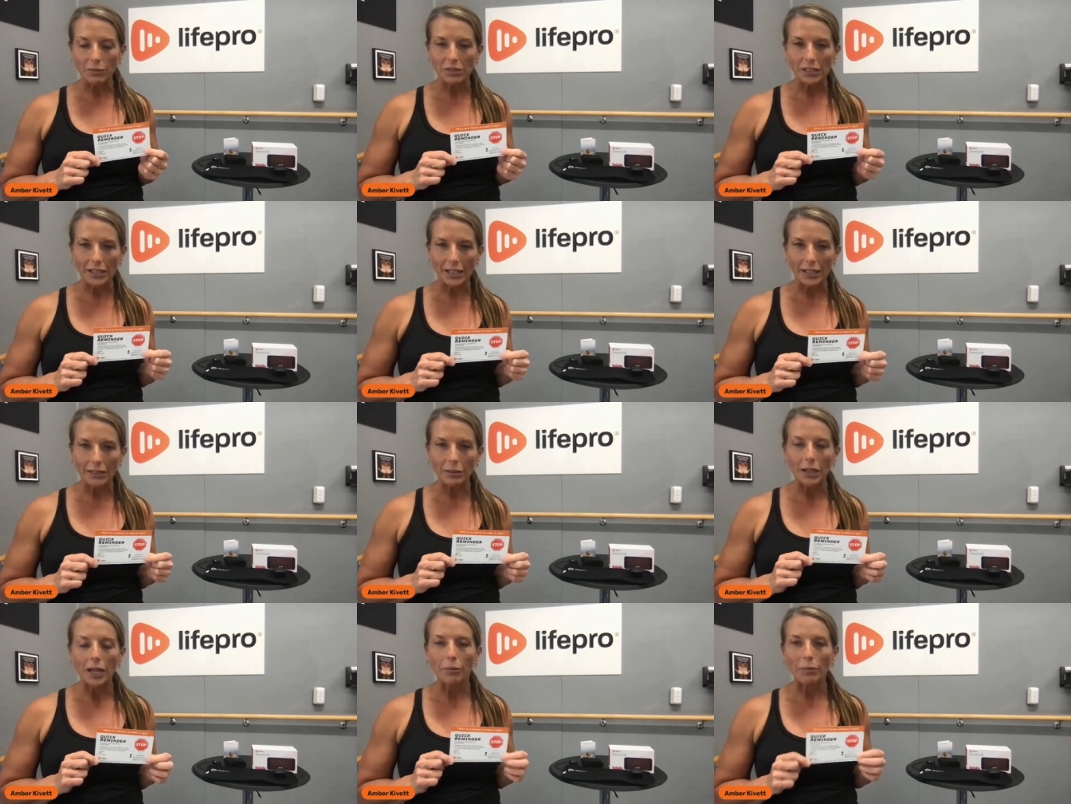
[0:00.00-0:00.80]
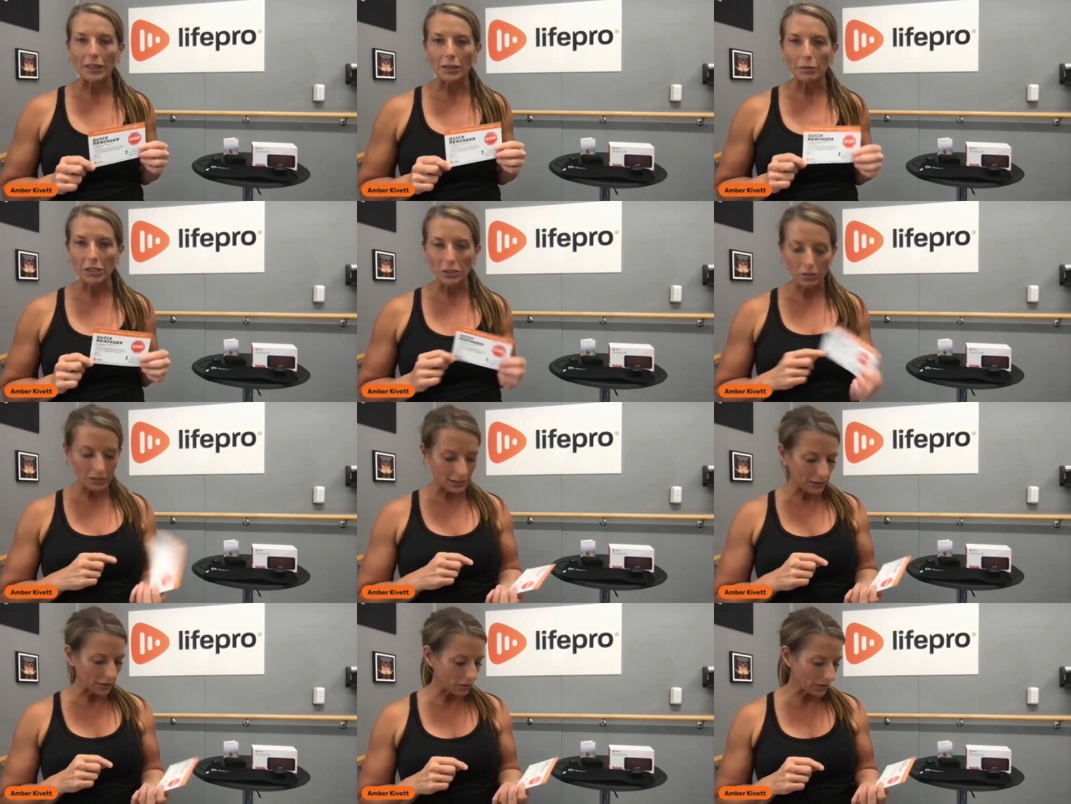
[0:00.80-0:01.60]
to 9 p.m. Eastern
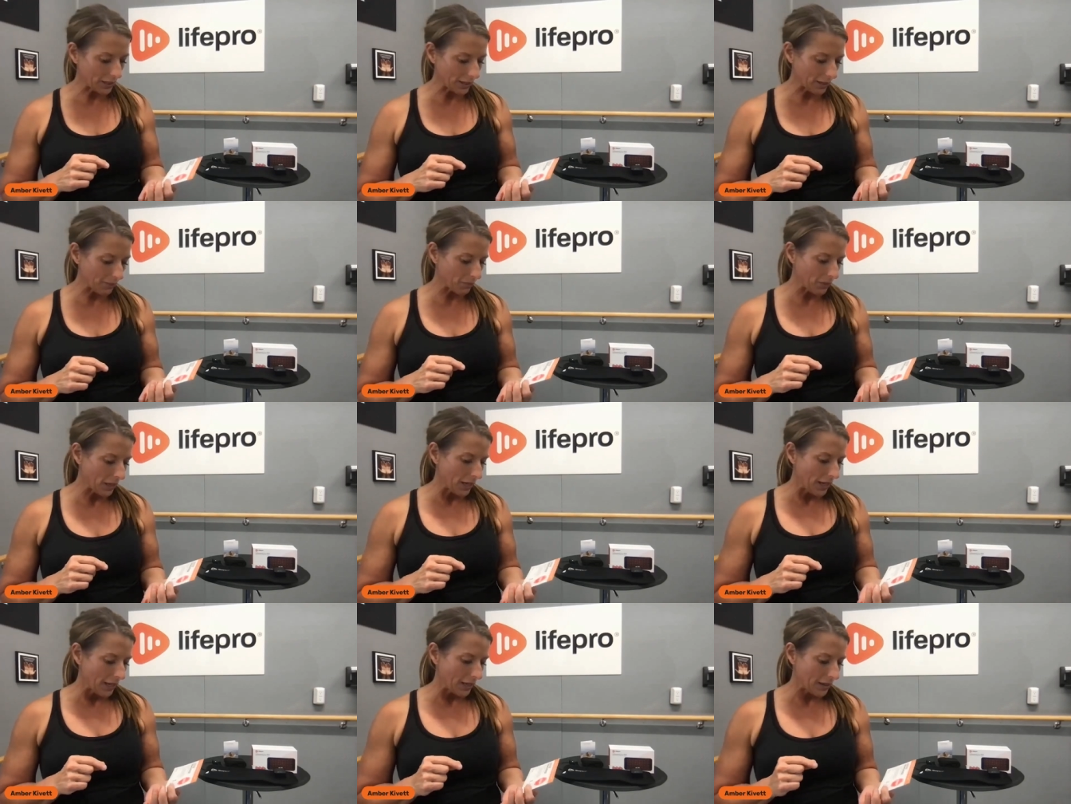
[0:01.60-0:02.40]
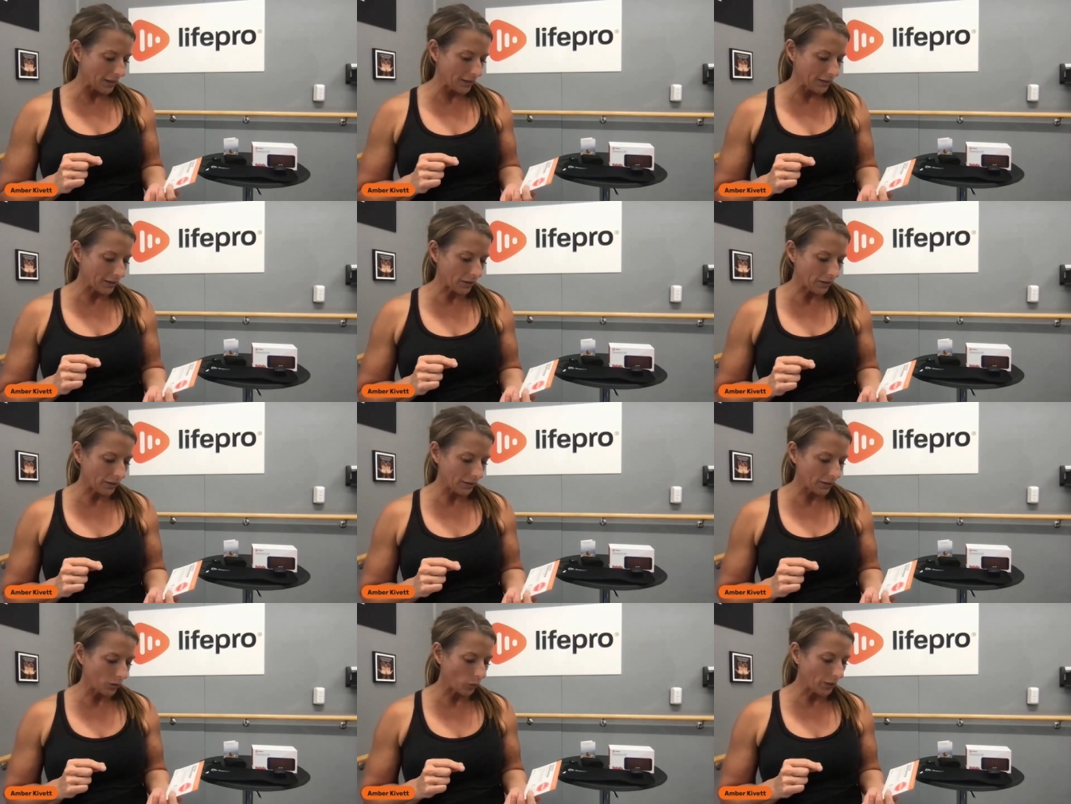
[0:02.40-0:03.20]
Standard Time, and
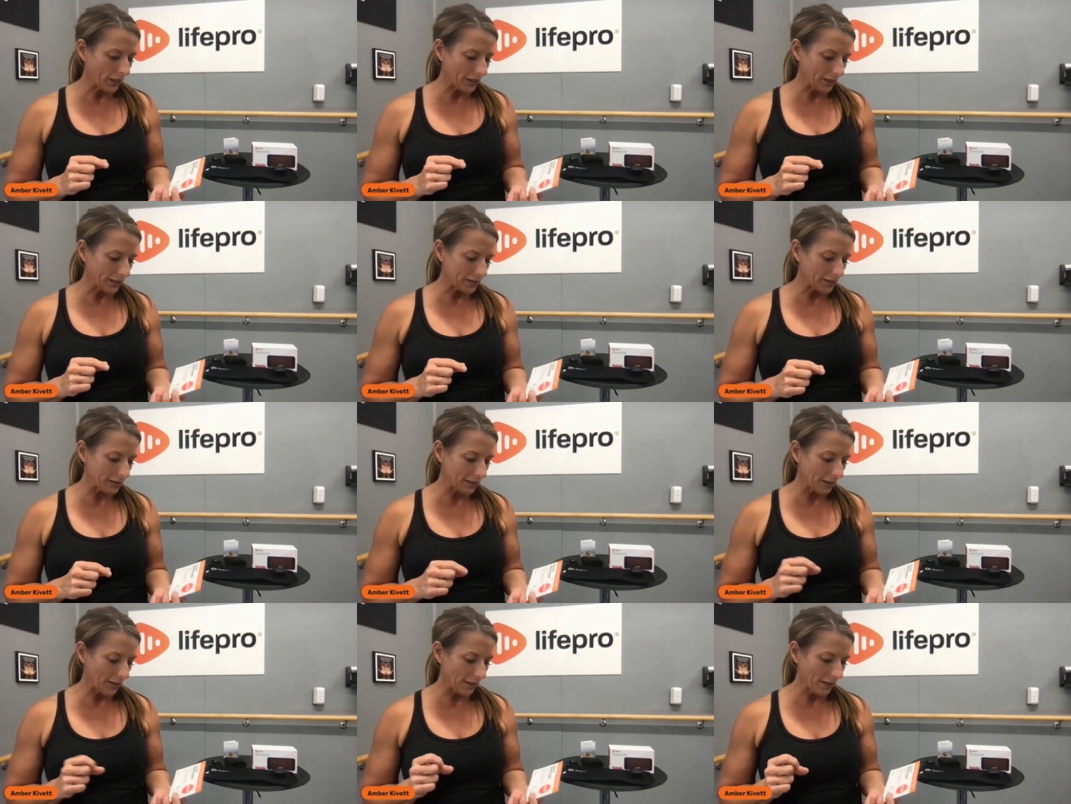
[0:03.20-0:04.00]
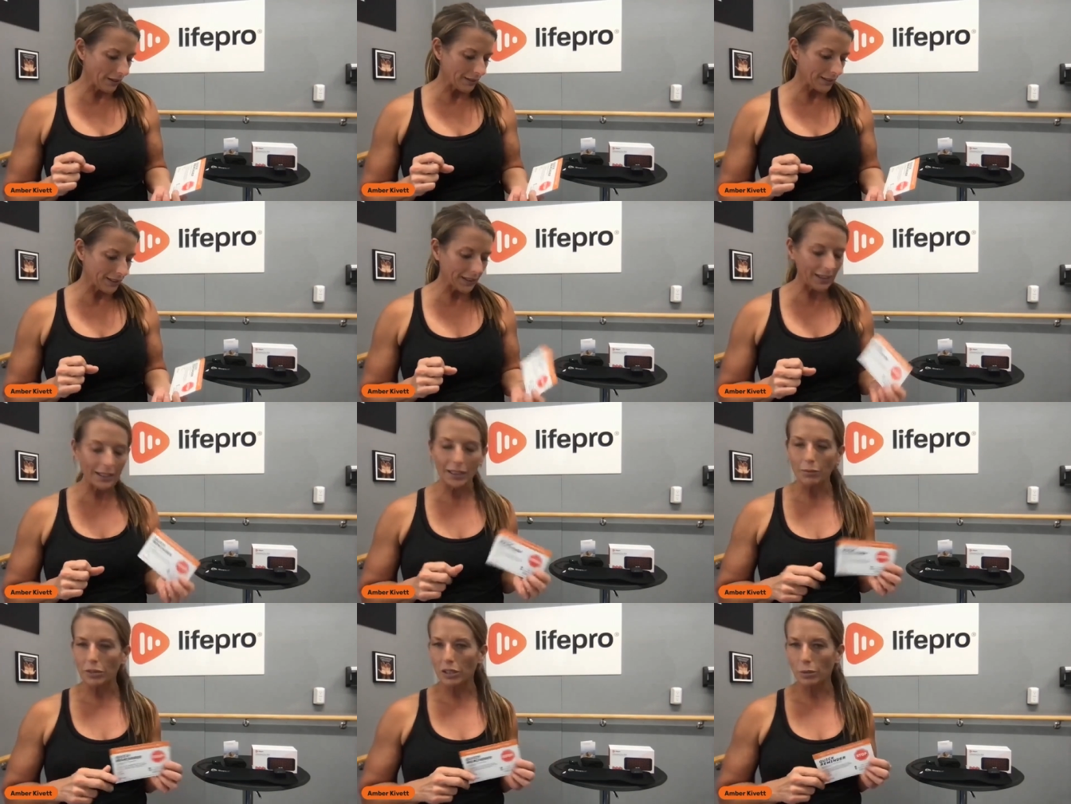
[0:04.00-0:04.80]
on weekends, 10
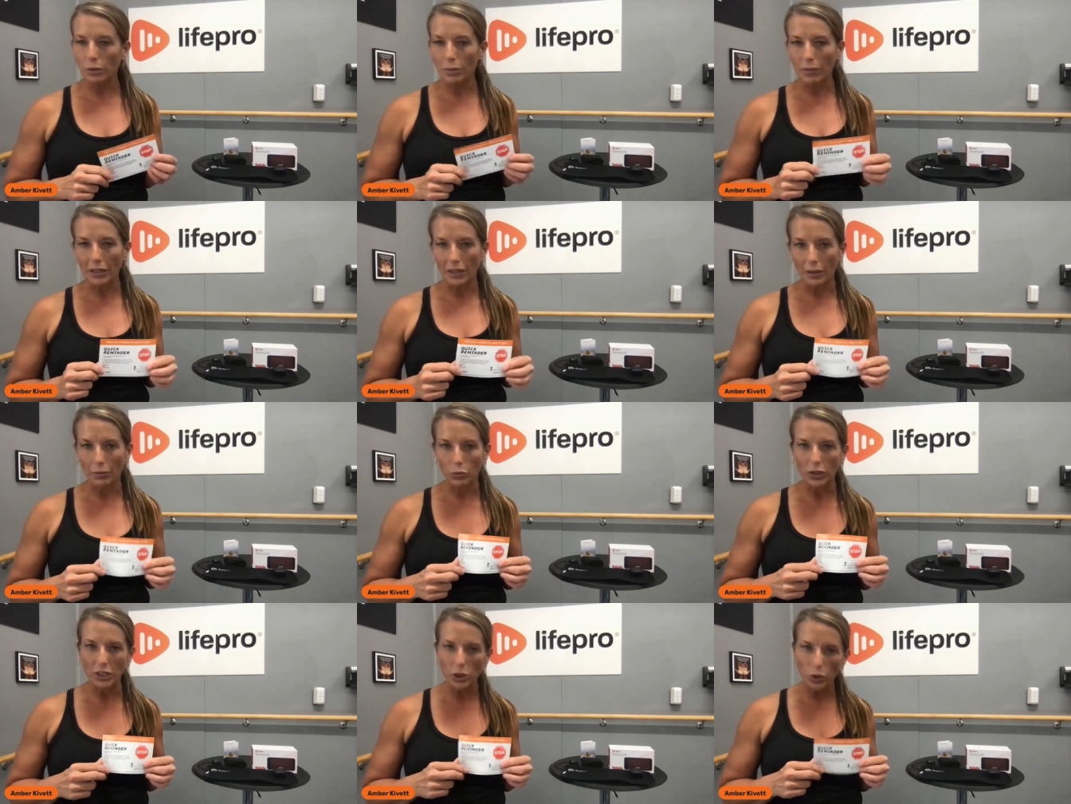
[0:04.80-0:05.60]
a.m. to 3 p.m. We